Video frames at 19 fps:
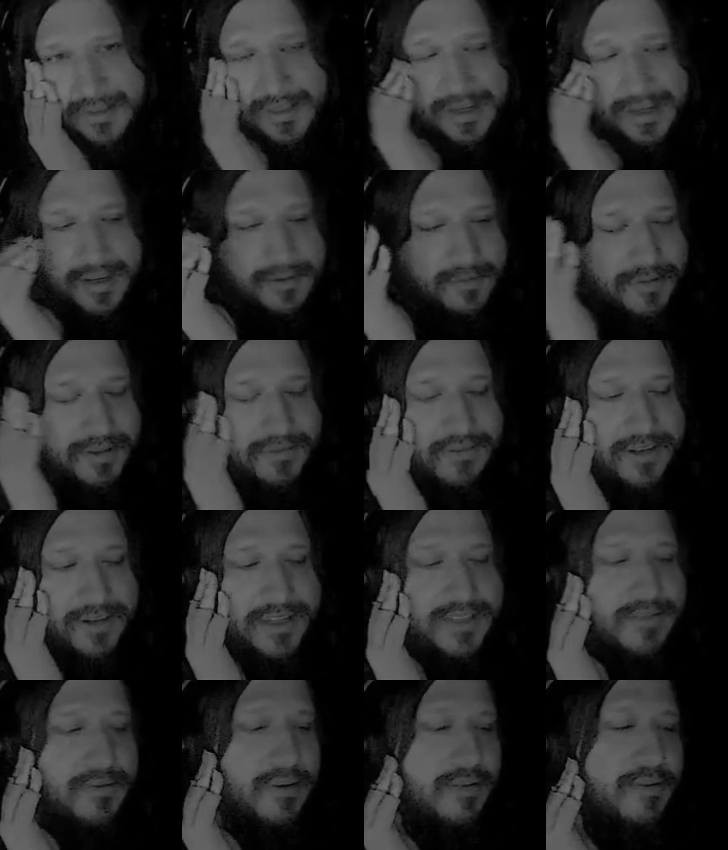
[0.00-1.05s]
Like, what the fuck
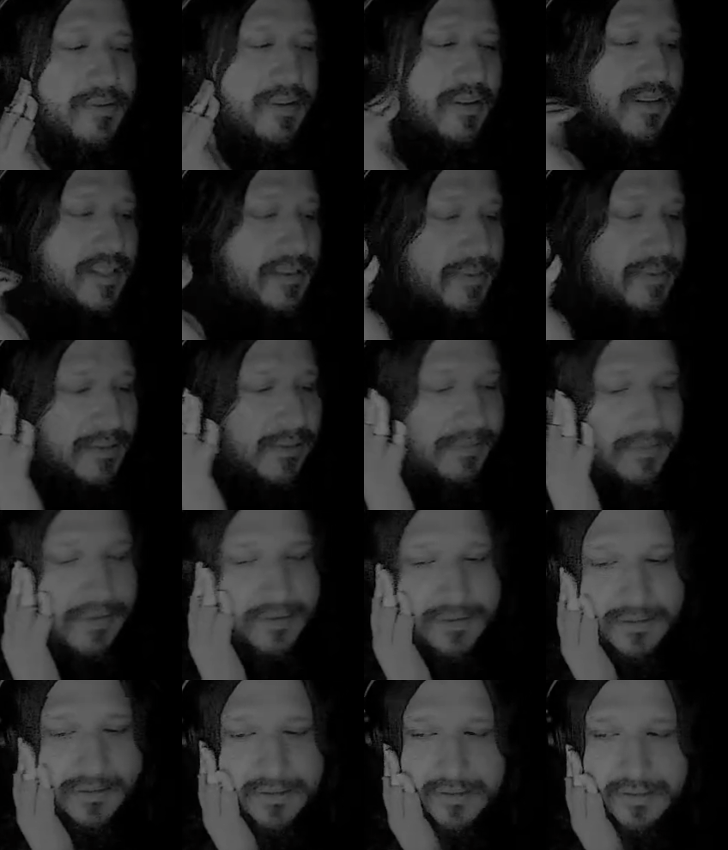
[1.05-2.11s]
is wrong with all these
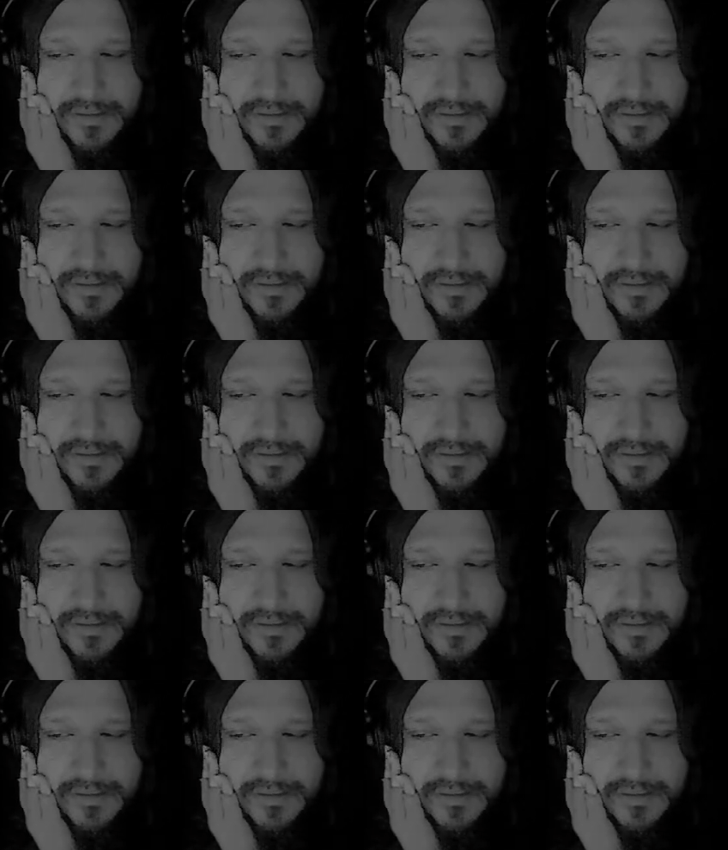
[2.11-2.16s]
people?